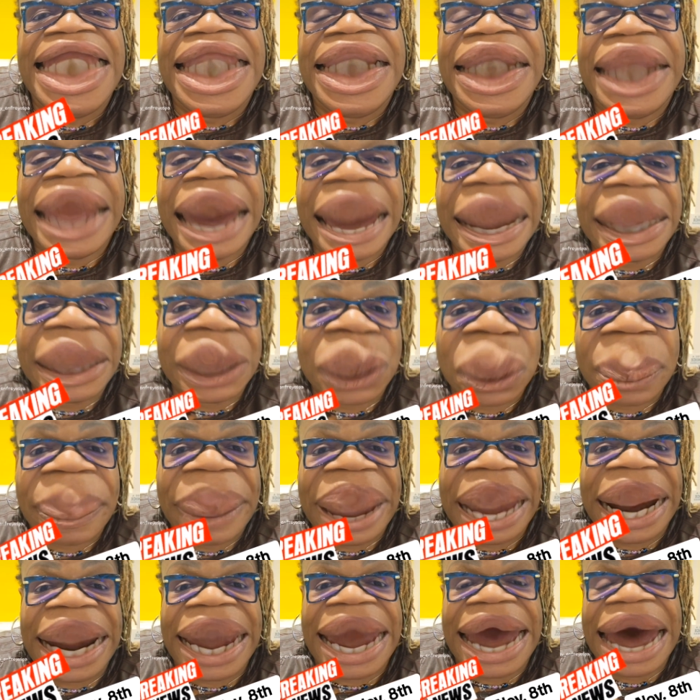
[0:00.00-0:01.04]
There are so
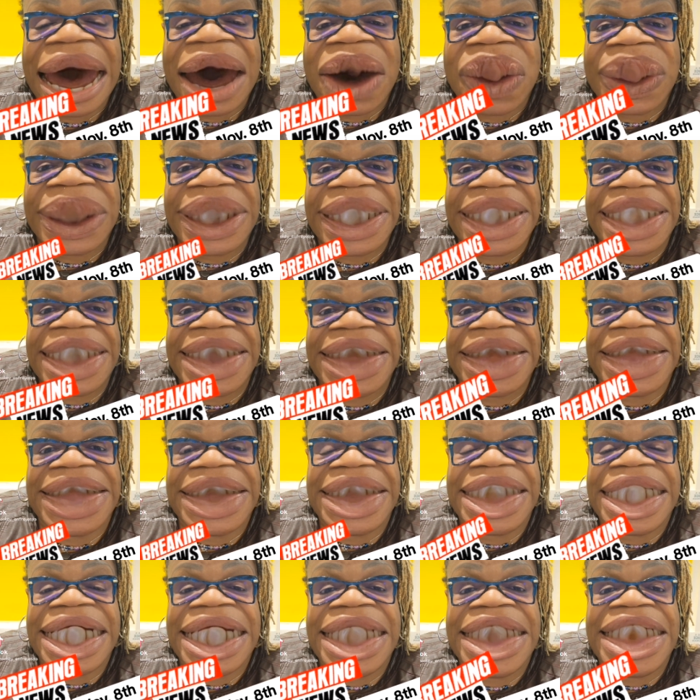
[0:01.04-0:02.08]
many houses
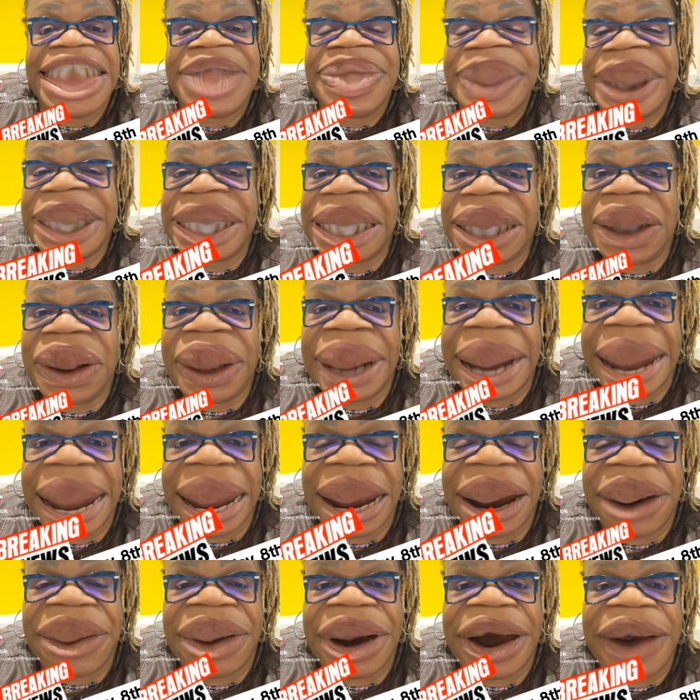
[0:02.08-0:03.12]
in this particular
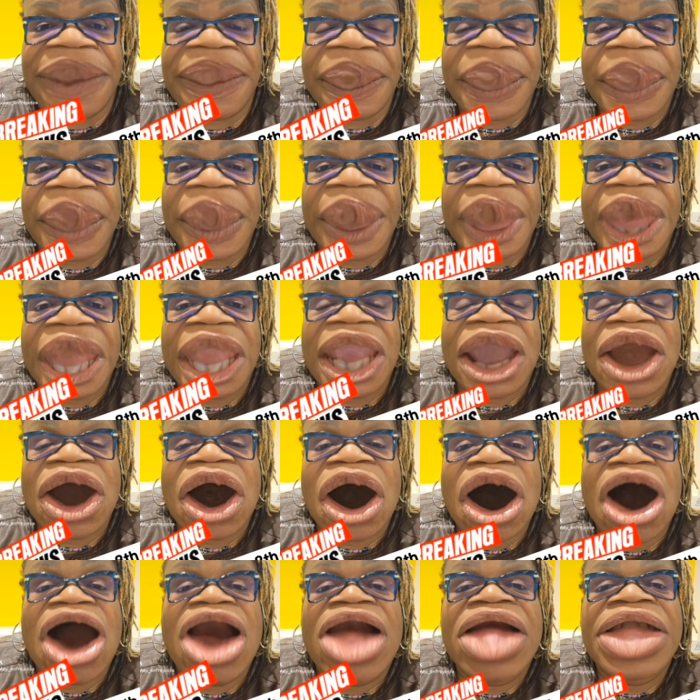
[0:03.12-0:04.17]
area,
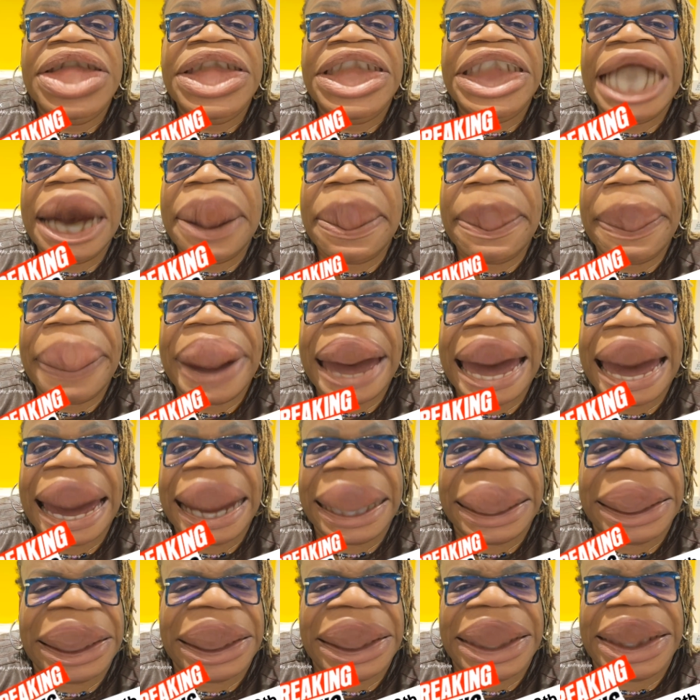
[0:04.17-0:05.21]
all
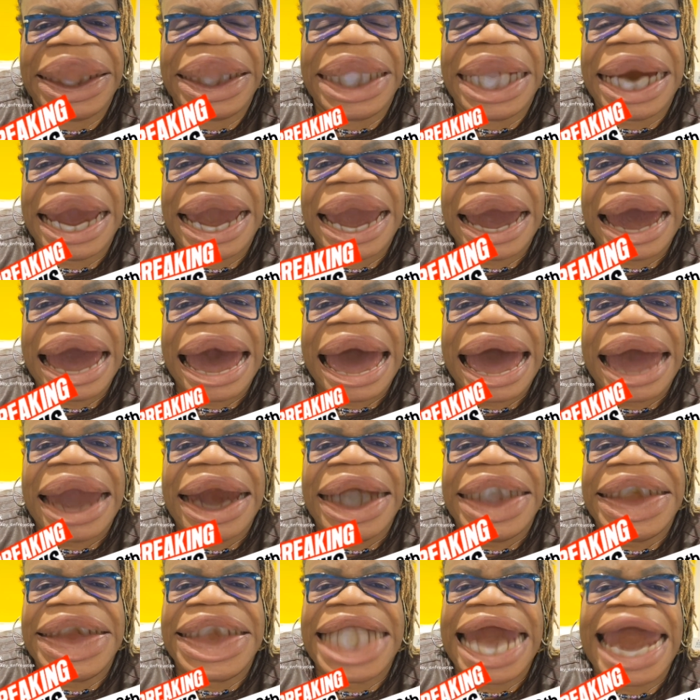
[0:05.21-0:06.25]
jam-packed,
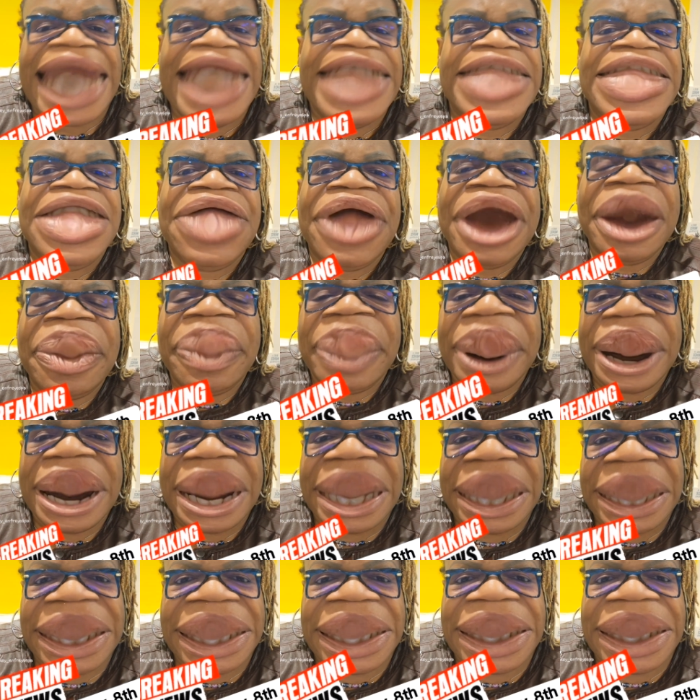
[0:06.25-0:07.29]
skyscrapers,